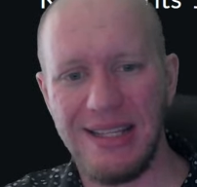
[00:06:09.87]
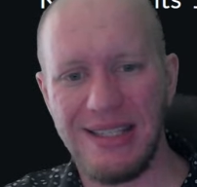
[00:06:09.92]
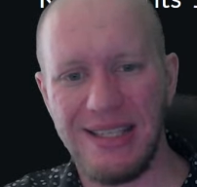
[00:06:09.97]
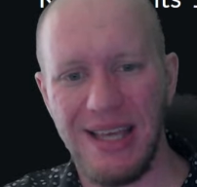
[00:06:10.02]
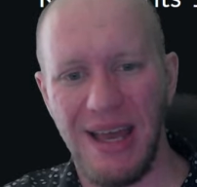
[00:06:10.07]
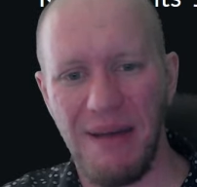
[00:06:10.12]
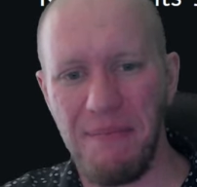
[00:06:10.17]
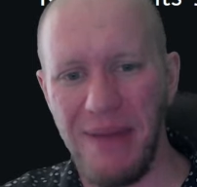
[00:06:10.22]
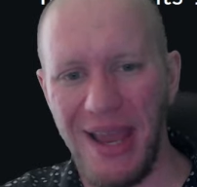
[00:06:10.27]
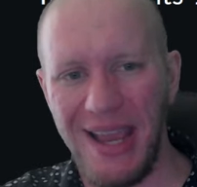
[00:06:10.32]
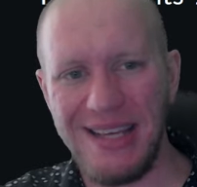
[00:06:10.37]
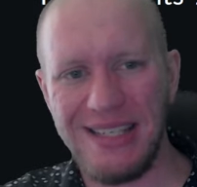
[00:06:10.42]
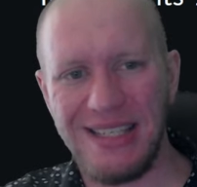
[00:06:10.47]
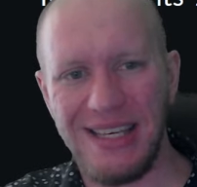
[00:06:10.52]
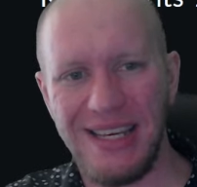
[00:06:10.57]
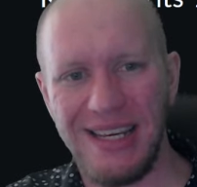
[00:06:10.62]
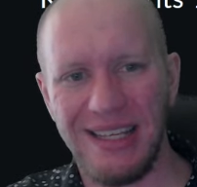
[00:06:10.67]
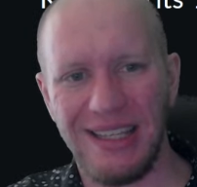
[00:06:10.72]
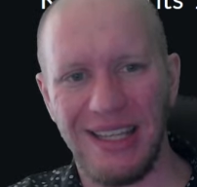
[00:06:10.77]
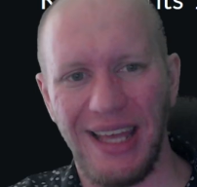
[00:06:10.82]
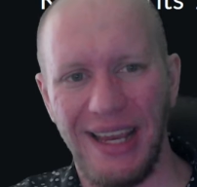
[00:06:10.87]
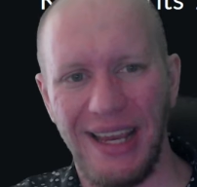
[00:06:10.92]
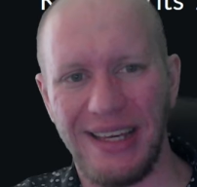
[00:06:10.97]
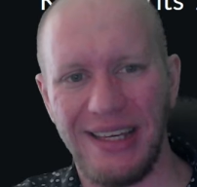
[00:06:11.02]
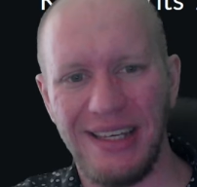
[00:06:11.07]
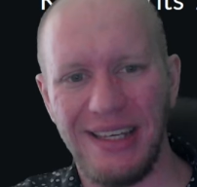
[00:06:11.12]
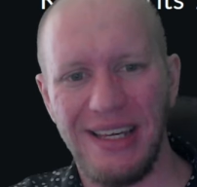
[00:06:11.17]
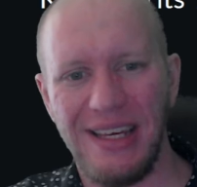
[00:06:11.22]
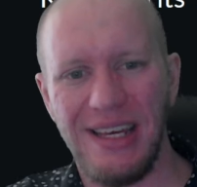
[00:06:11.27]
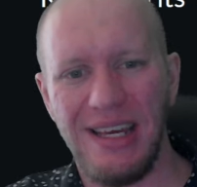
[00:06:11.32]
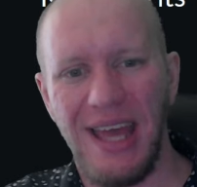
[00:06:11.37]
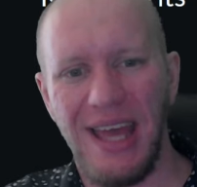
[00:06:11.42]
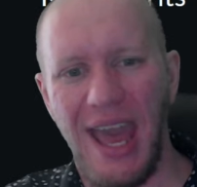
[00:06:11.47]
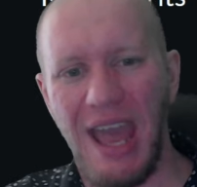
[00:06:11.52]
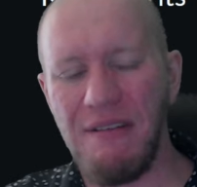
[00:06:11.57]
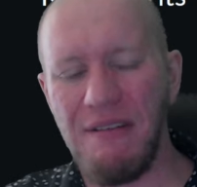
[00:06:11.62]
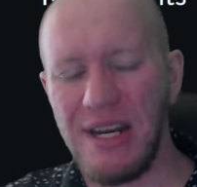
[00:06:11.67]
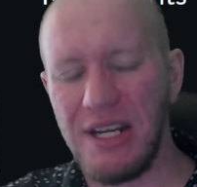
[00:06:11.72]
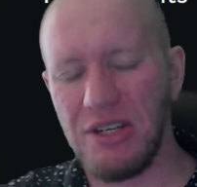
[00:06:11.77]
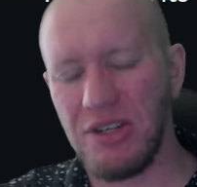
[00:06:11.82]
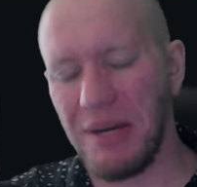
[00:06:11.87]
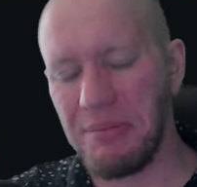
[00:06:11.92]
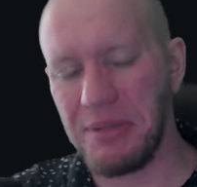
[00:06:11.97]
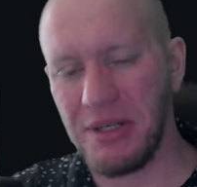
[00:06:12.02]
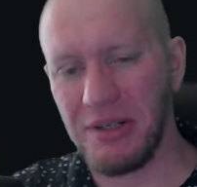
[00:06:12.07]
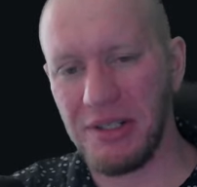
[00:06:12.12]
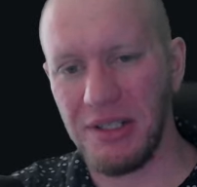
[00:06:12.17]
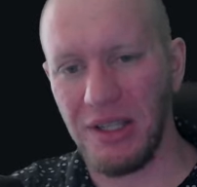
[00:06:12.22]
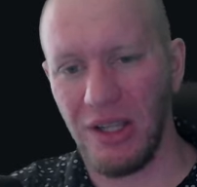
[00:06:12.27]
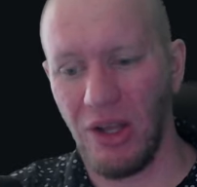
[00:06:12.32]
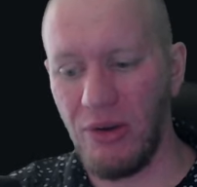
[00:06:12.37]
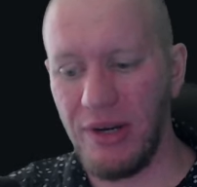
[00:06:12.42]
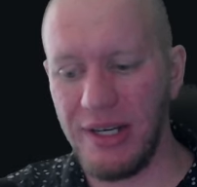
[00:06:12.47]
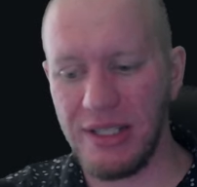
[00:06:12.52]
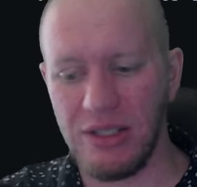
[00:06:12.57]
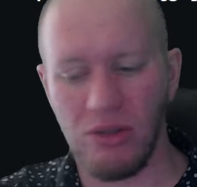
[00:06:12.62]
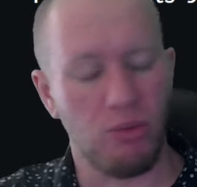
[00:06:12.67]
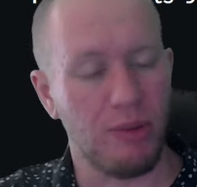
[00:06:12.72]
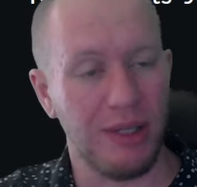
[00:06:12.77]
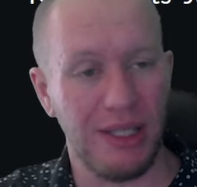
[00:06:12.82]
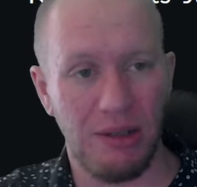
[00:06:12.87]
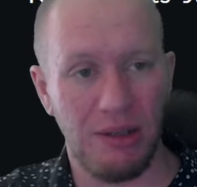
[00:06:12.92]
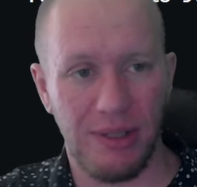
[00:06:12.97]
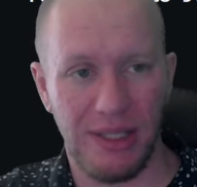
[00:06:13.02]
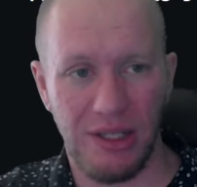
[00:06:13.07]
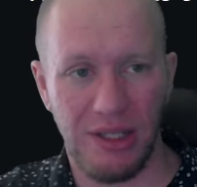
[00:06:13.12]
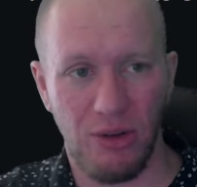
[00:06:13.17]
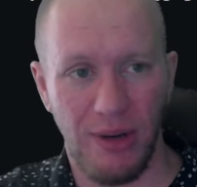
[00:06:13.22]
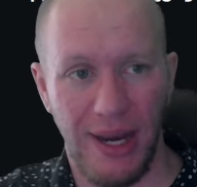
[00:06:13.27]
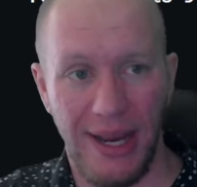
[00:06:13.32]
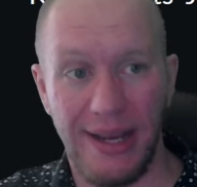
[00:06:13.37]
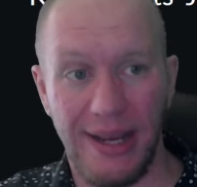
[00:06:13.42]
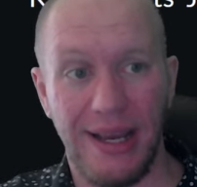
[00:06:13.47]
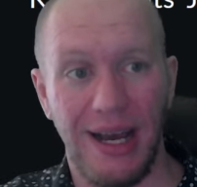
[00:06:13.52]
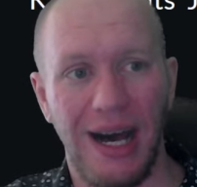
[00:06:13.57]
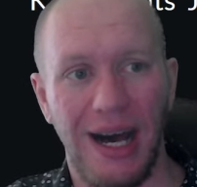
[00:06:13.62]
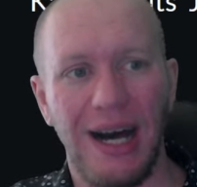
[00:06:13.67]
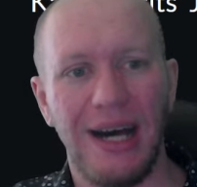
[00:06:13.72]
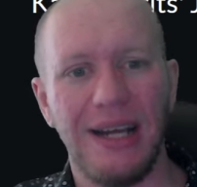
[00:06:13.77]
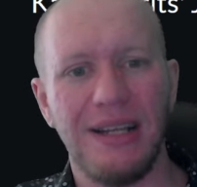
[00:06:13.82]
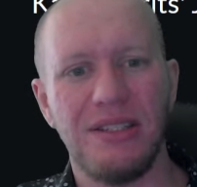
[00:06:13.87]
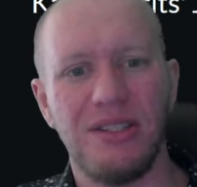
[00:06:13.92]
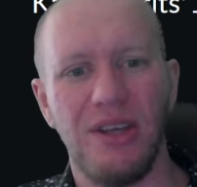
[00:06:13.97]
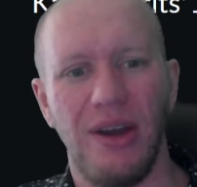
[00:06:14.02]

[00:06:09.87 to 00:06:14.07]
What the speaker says: It's amazing. Like Aven Interrupter alone is a really, really great card.